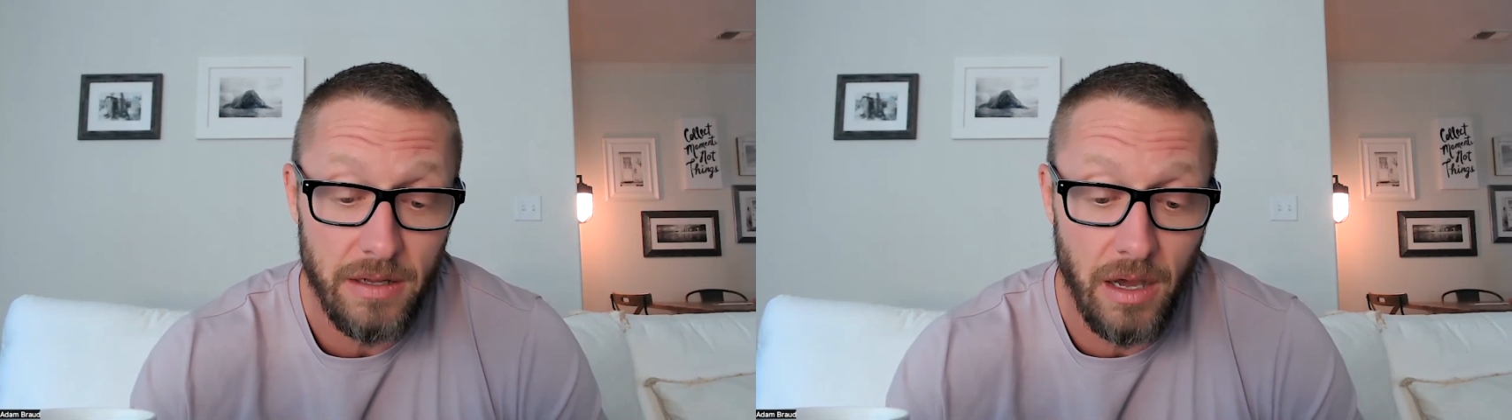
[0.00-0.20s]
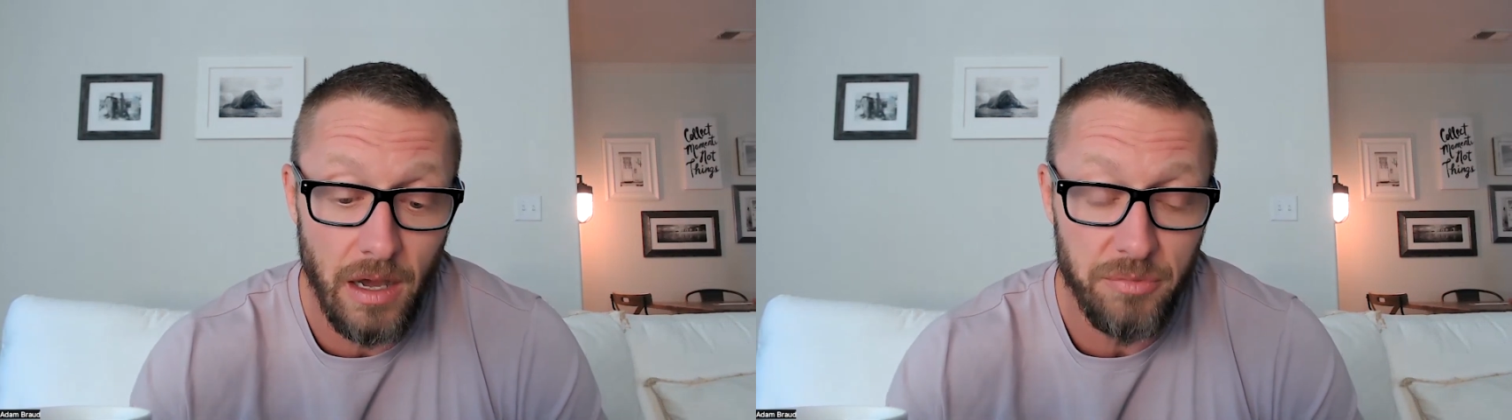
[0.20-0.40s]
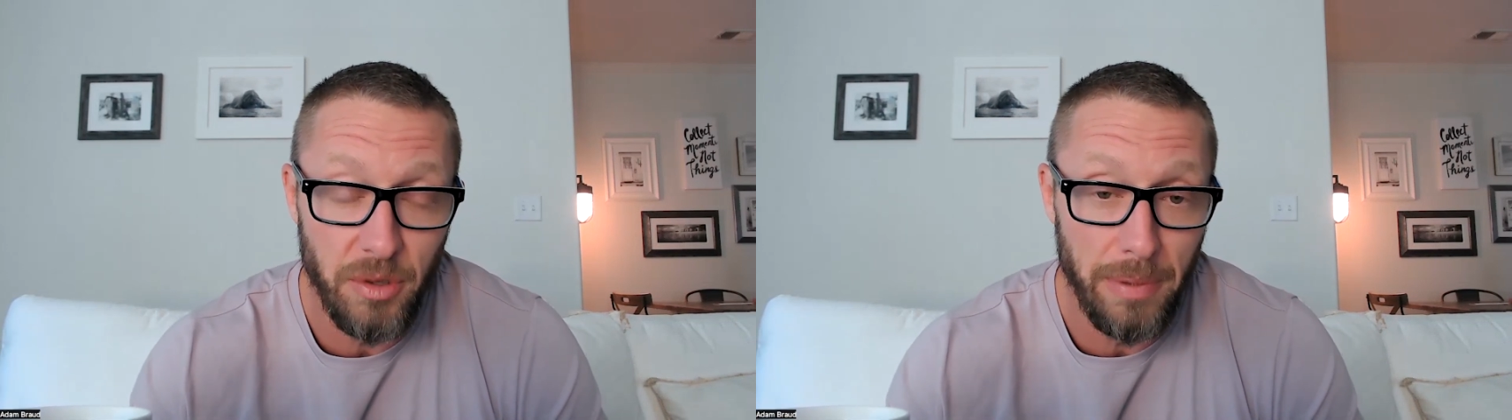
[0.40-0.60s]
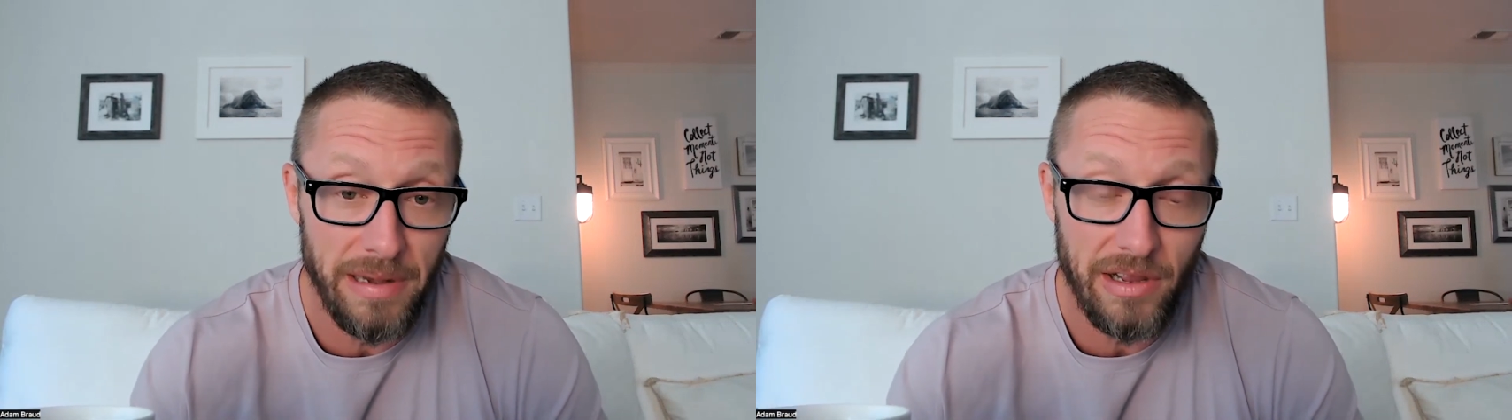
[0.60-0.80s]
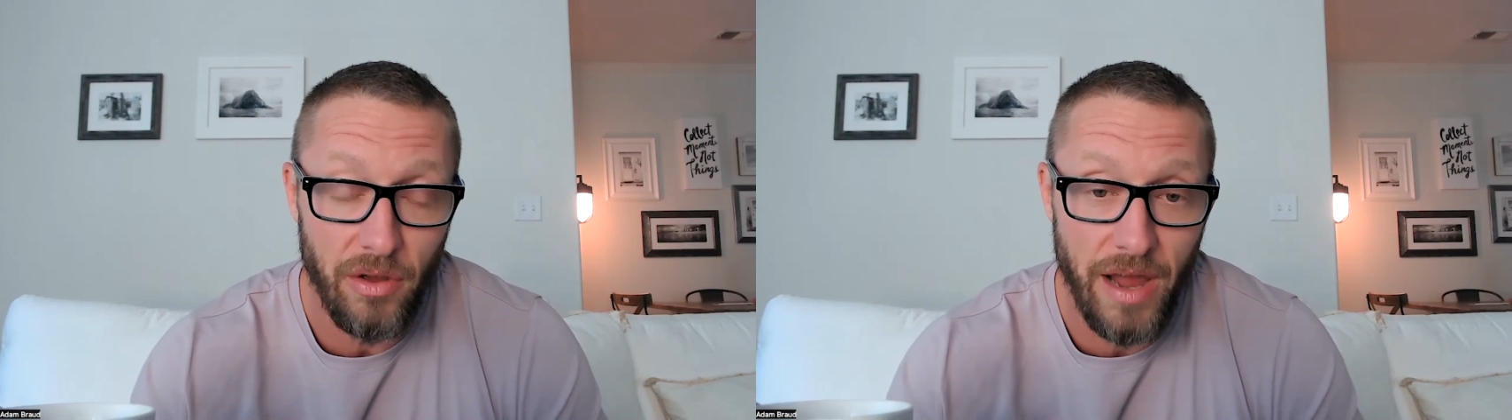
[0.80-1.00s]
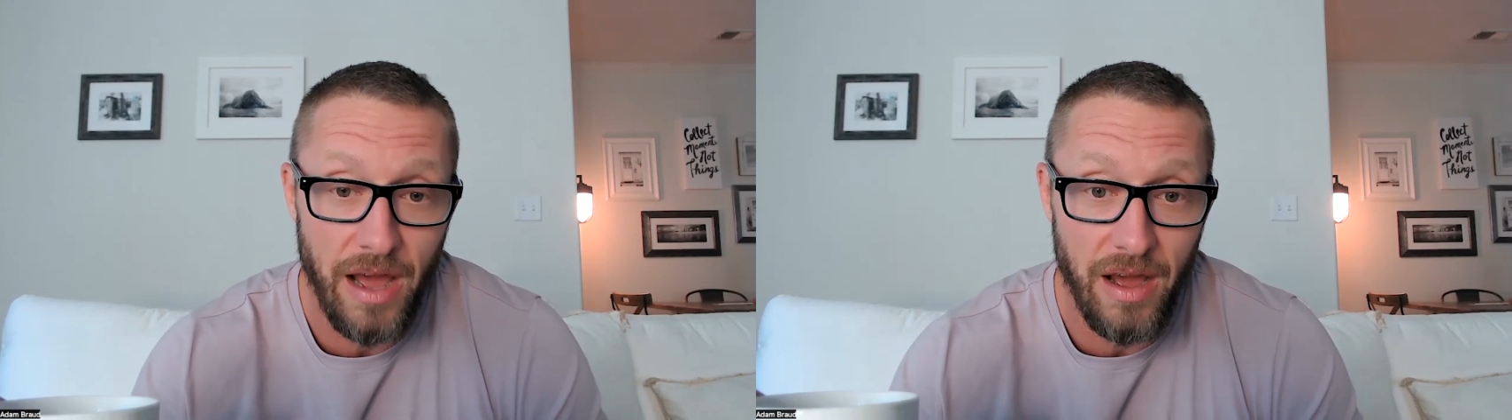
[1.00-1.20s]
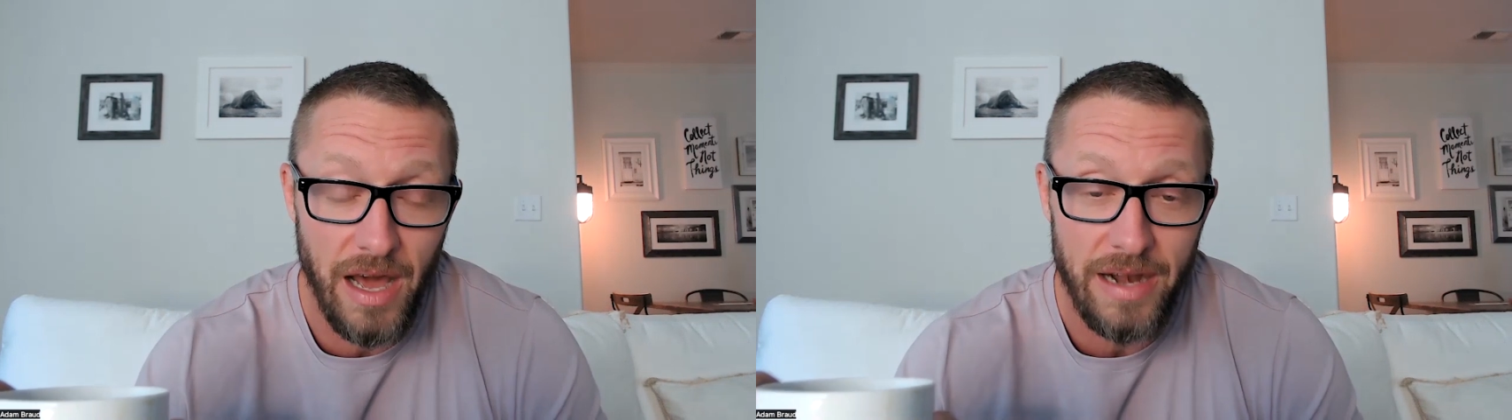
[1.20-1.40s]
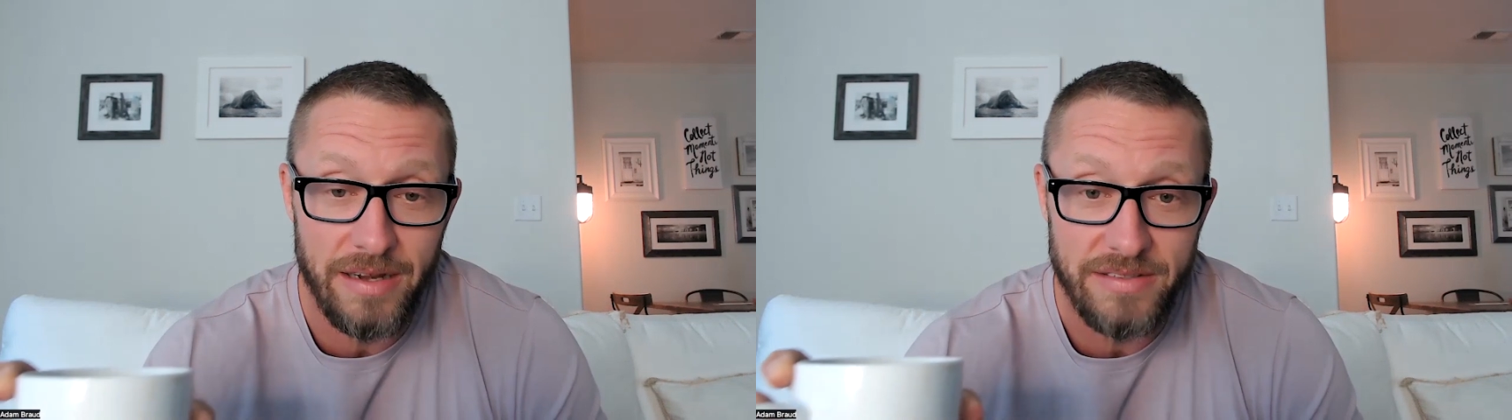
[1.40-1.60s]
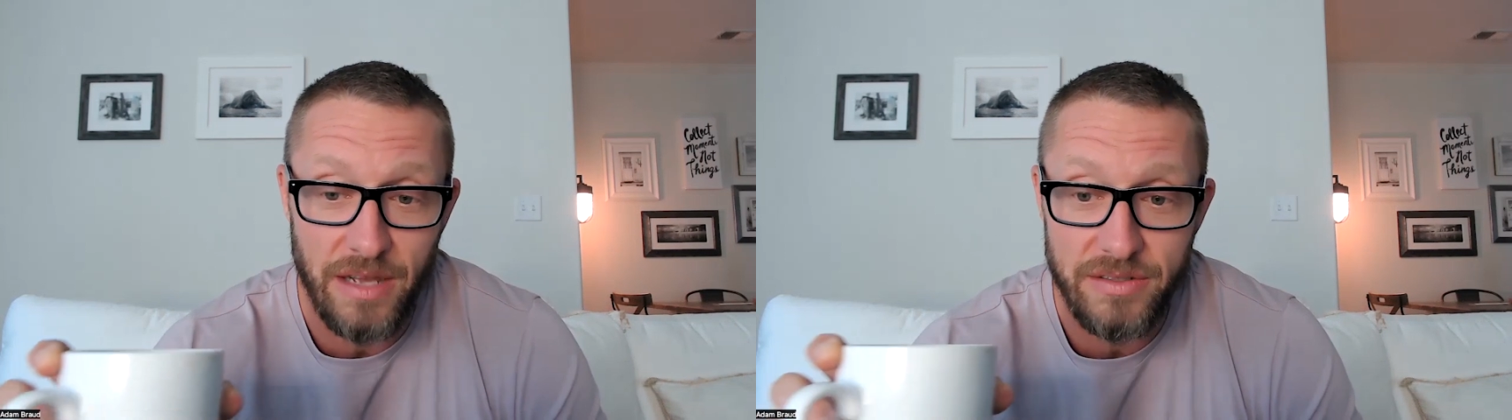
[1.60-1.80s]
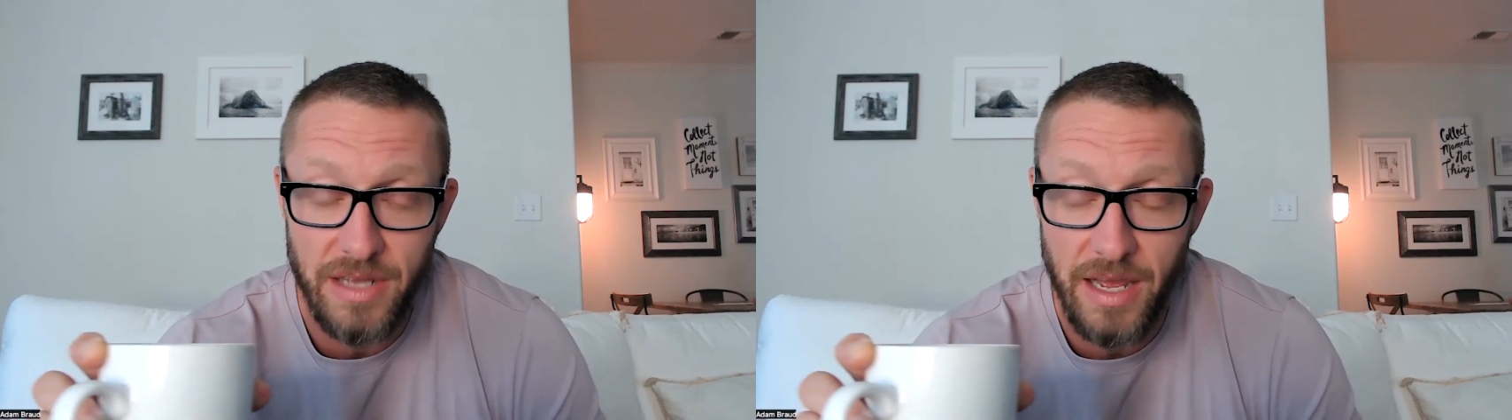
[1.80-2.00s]
depending on how hot it is
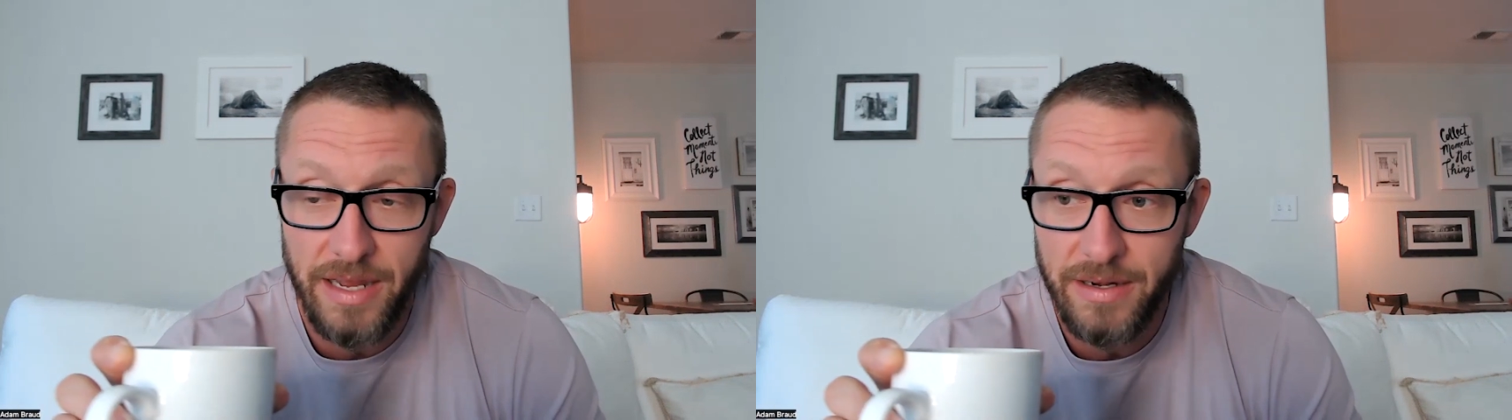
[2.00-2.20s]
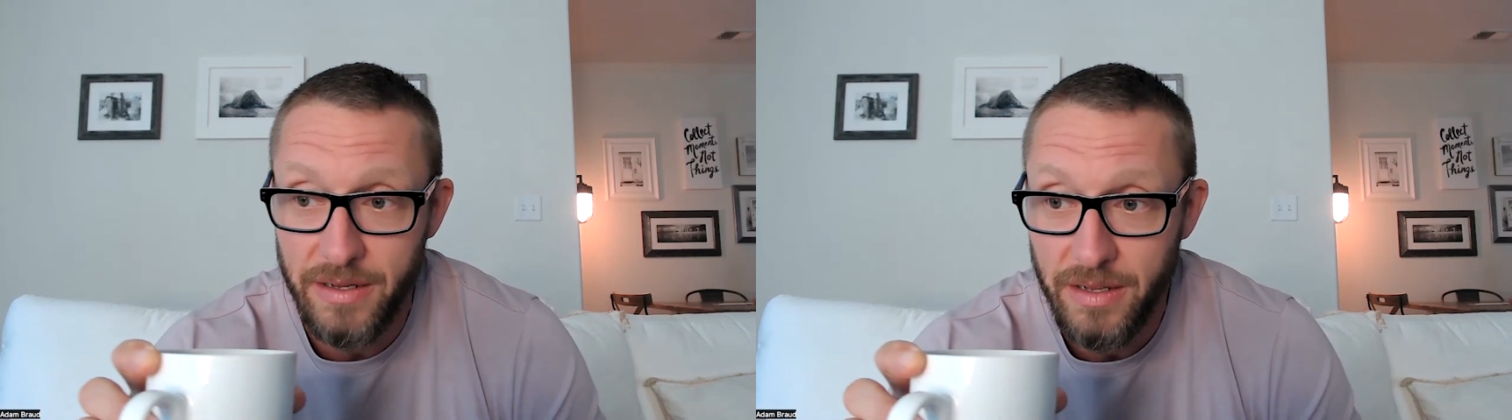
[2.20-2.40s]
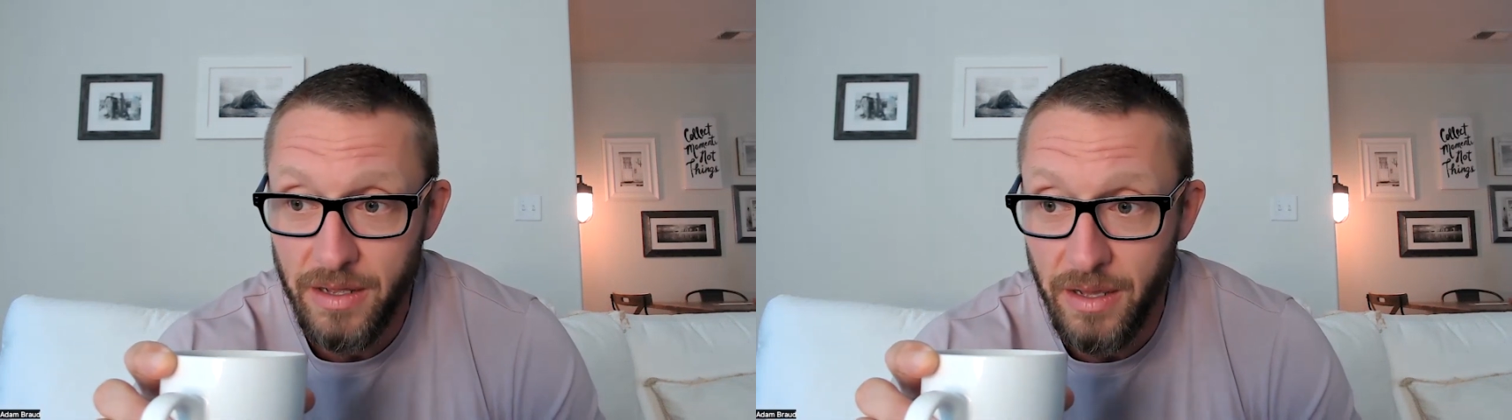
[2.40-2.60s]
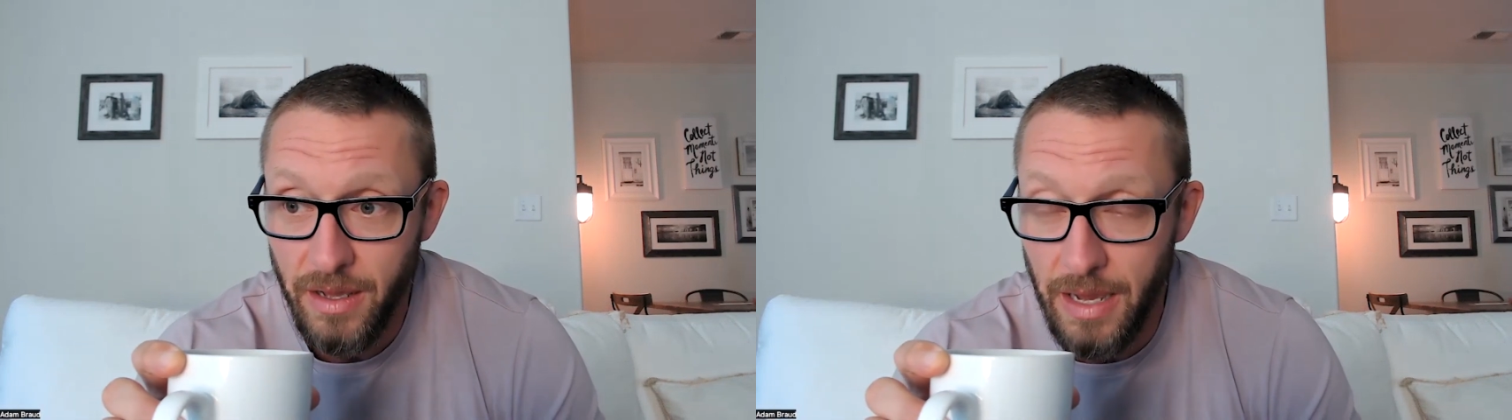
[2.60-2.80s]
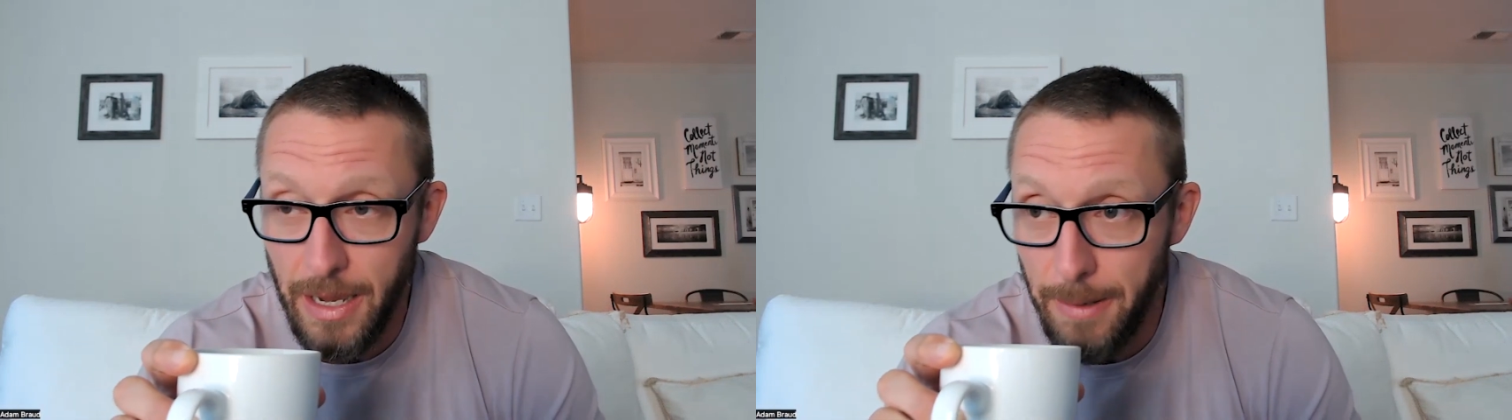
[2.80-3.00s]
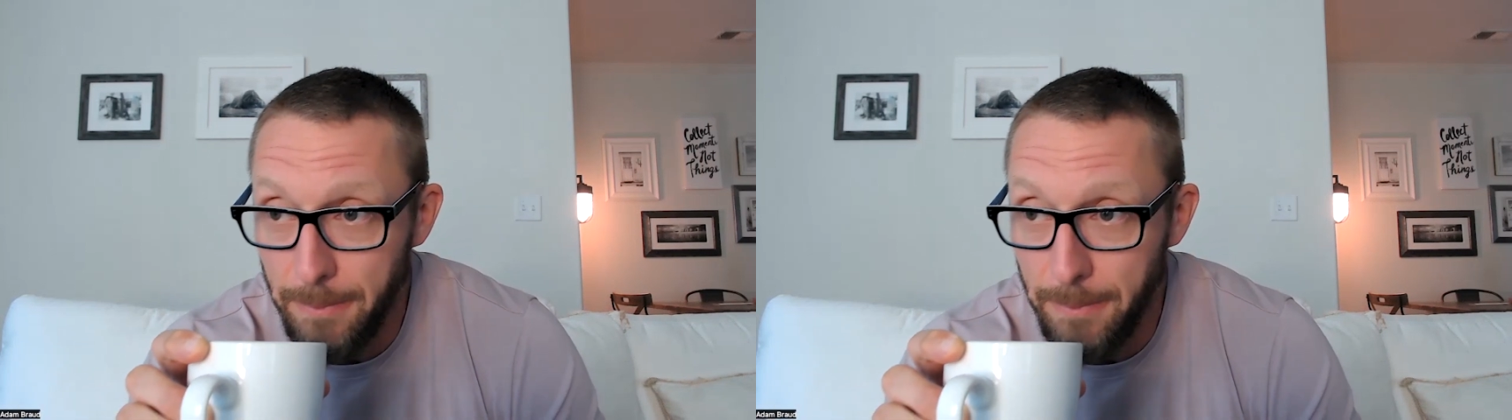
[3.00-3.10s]
outside. So